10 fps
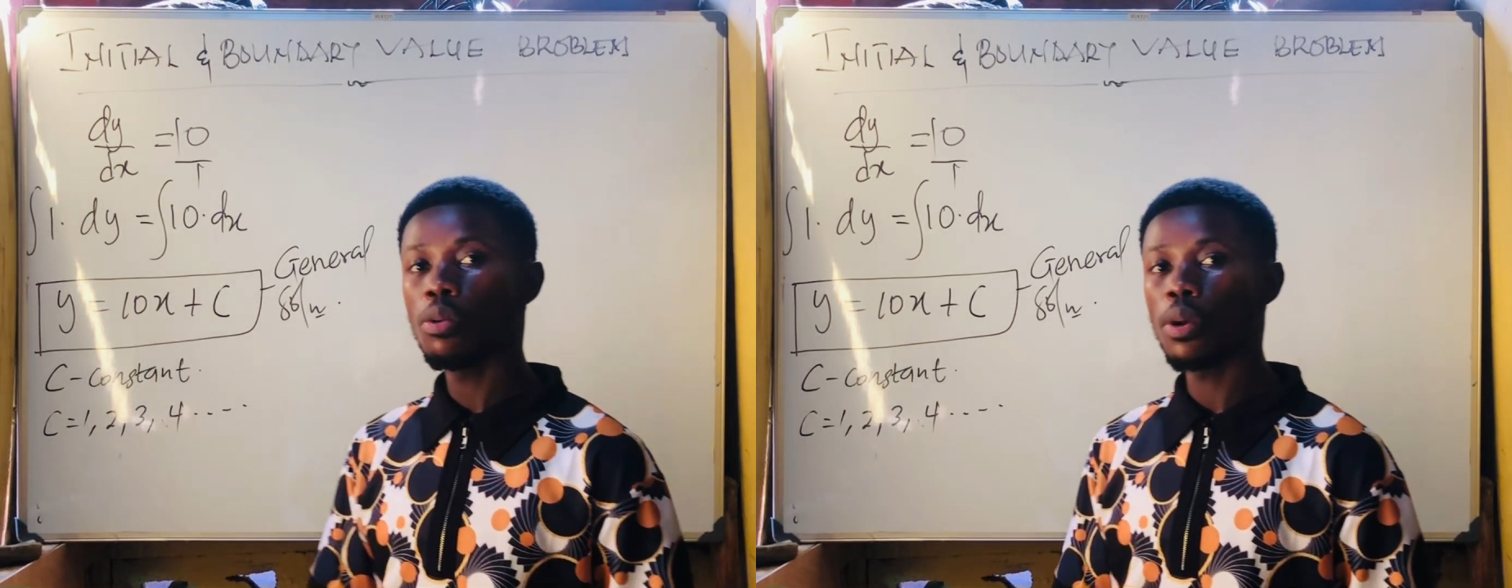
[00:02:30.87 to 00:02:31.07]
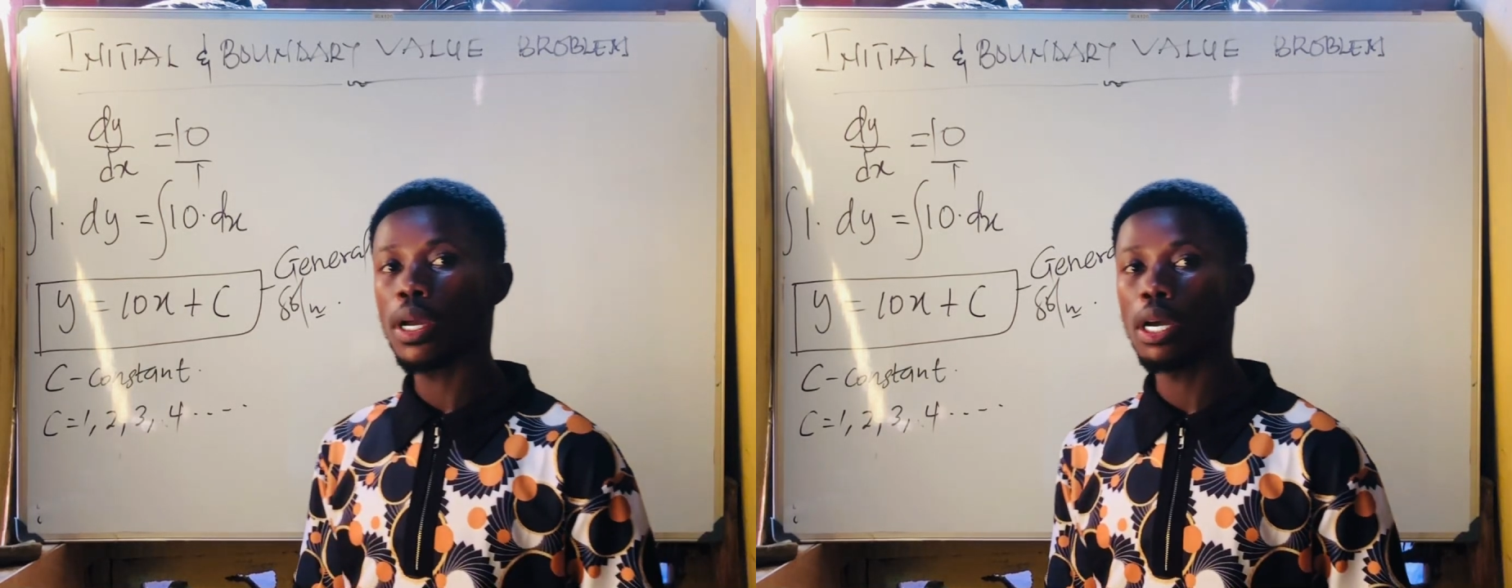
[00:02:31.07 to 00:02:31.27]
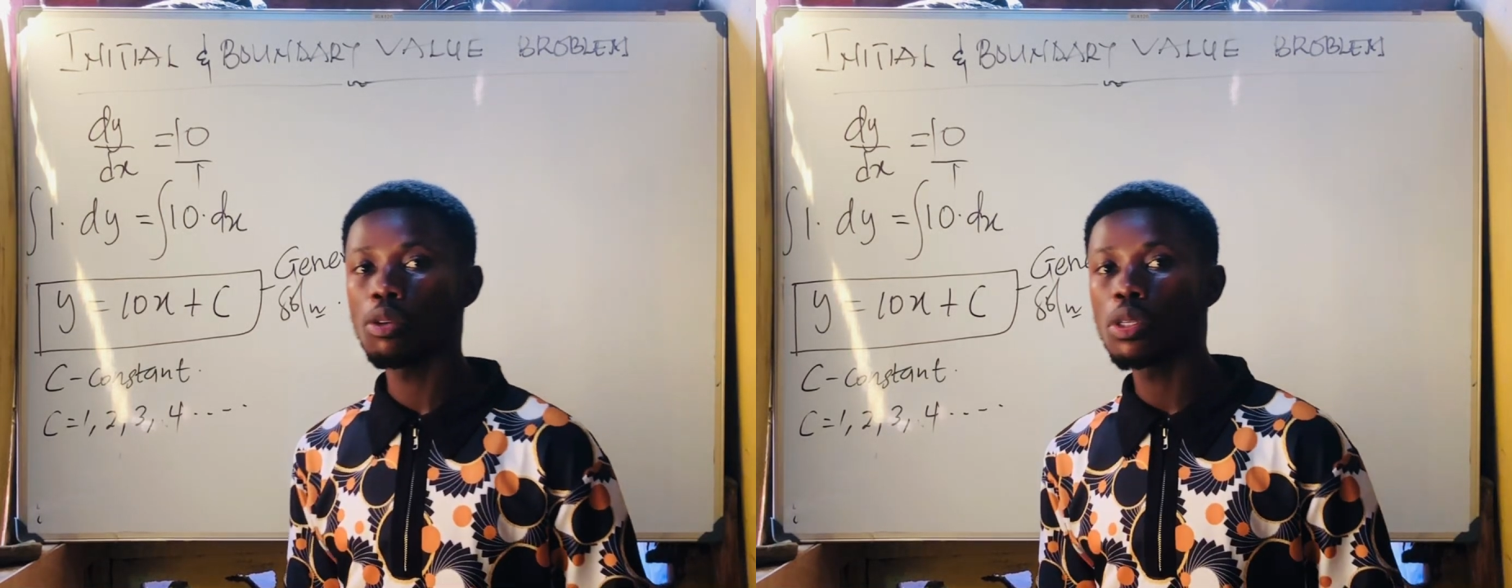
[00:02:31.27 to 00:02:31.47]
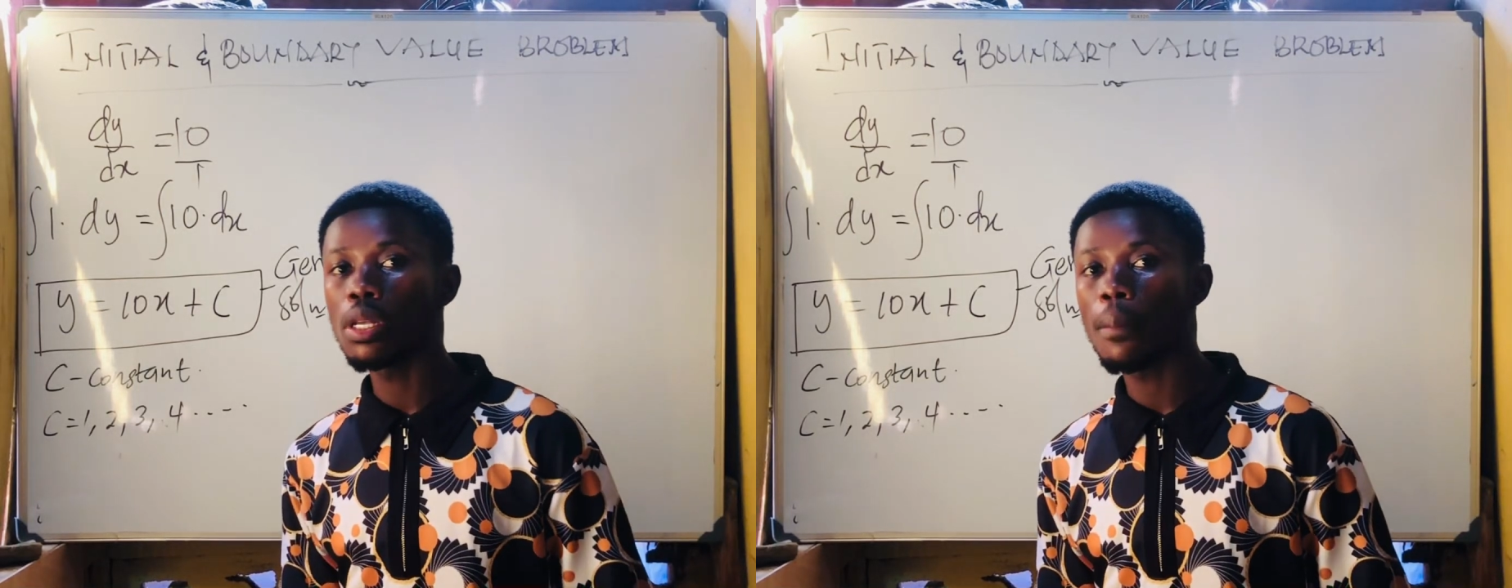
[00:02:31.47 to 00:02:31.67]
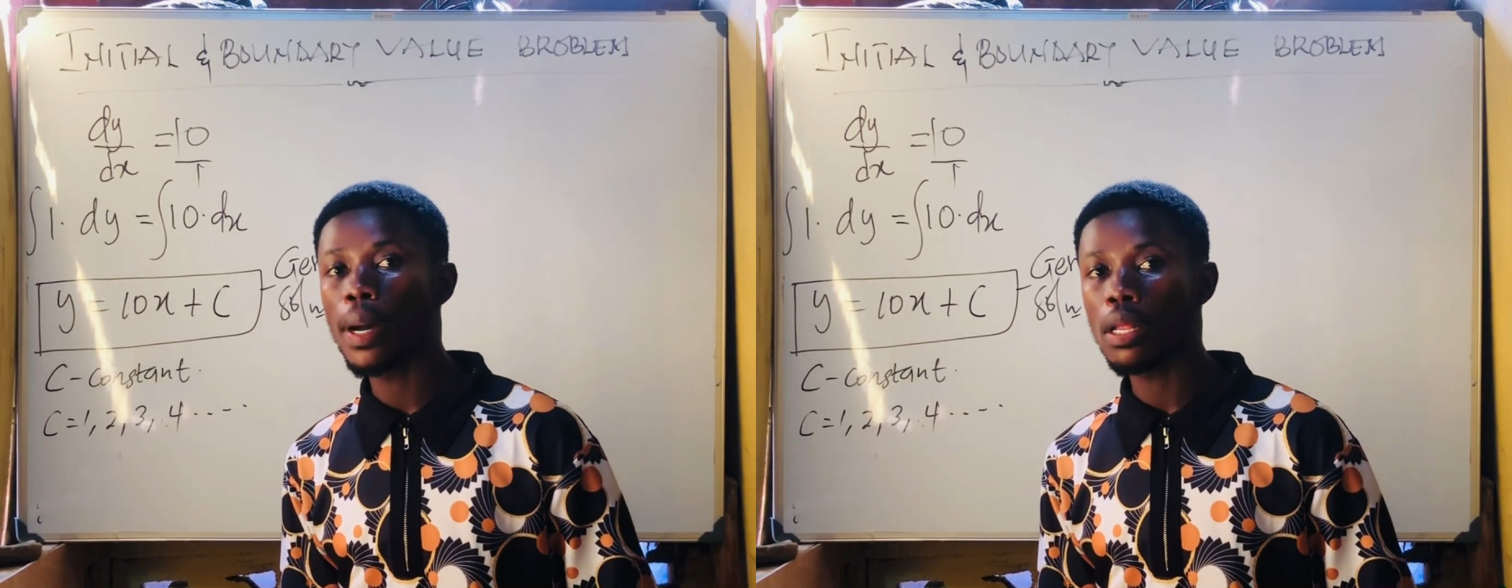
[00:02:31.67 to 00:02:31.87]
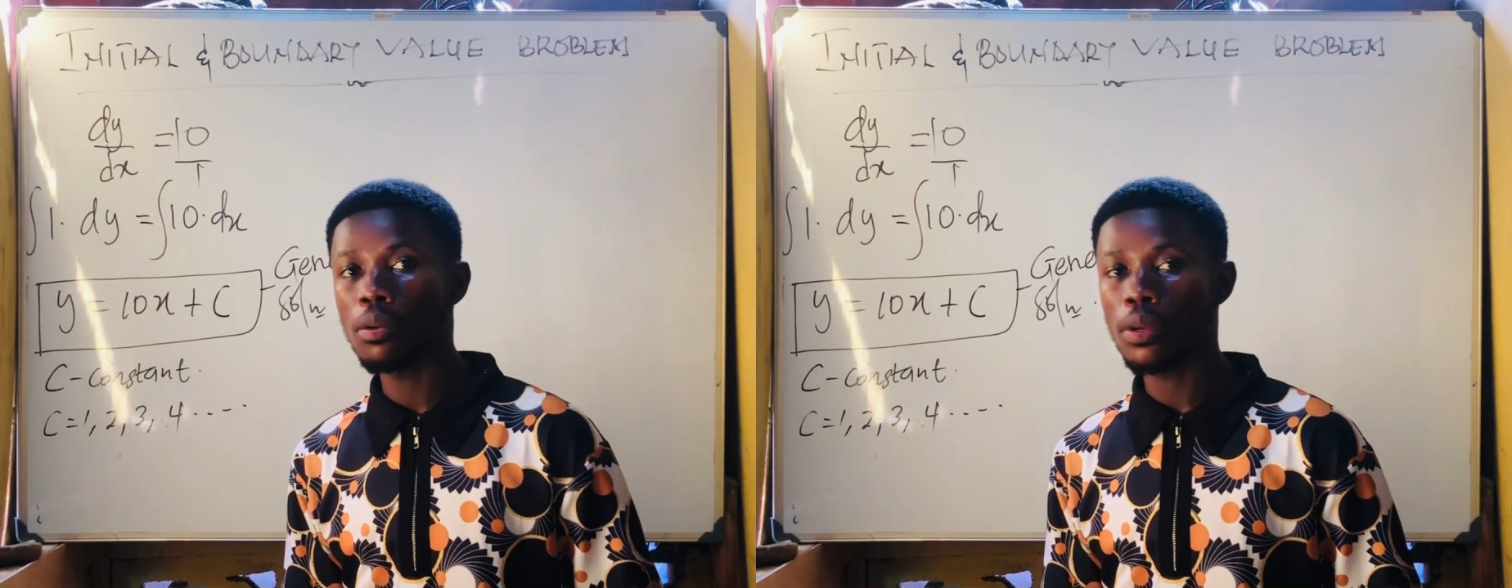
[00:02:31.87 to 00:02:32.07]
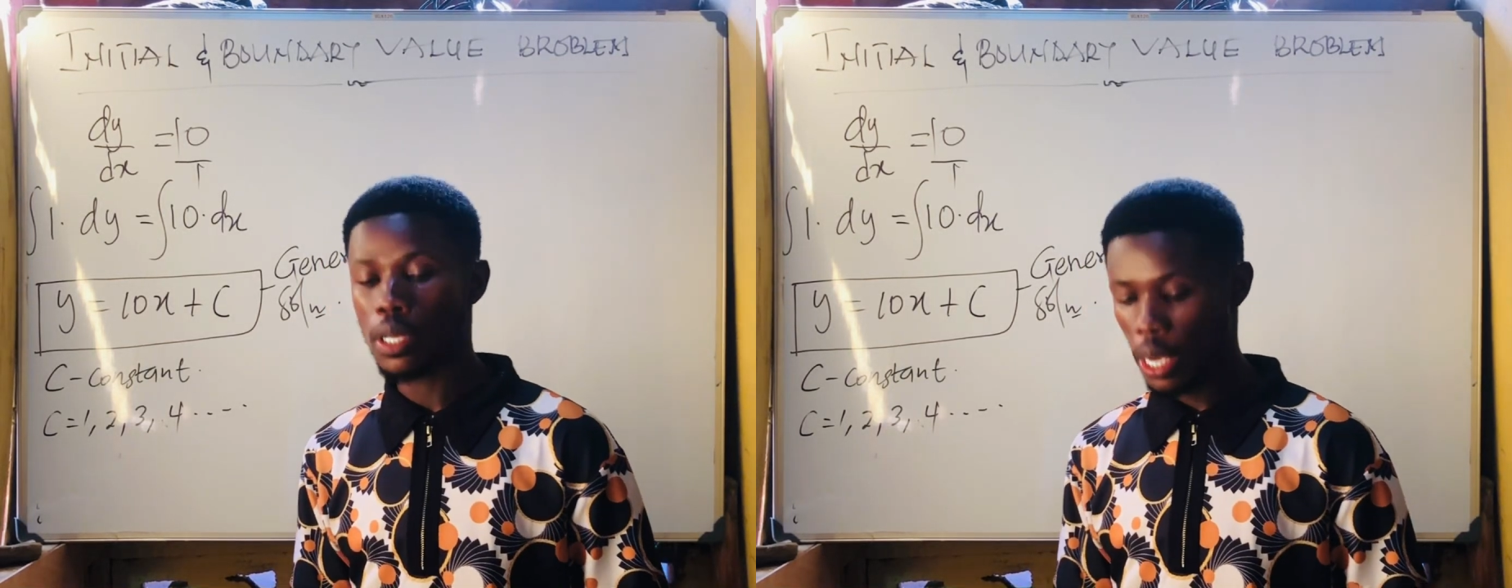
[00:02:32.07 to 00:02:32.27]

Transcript: we can use the boundary